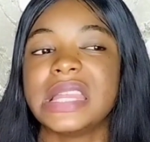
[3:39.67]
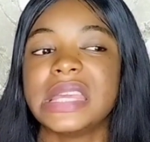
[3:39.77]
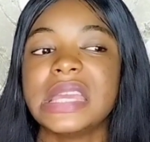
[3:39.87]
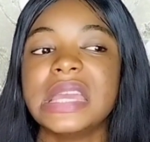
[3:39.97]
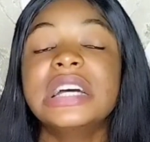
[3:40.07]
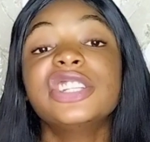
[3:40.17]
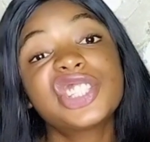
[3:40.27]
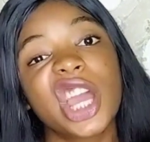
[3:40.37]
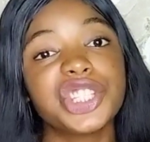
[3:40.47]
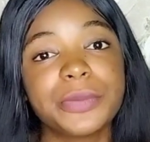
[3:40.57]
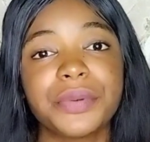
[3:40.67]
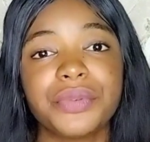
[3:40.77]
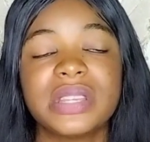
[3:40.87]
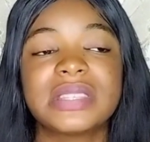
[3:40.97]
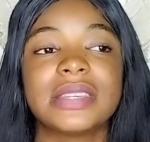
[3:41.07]
changeable
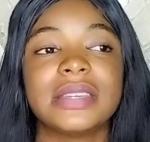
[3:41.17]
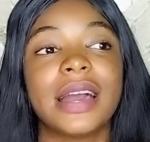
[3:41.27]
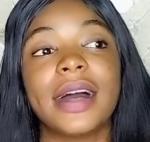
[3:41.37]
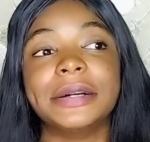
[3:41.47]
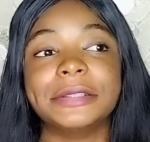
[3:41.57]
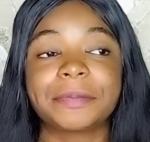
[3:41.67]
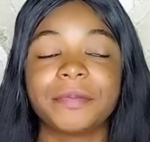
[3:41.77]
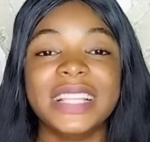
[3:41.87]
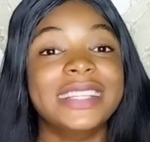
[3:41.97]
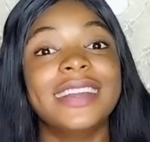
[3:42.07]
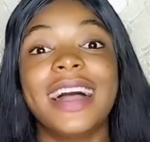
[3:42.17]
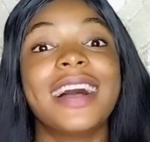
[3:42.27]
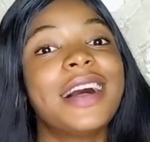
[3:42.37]
reason. Um, I'm so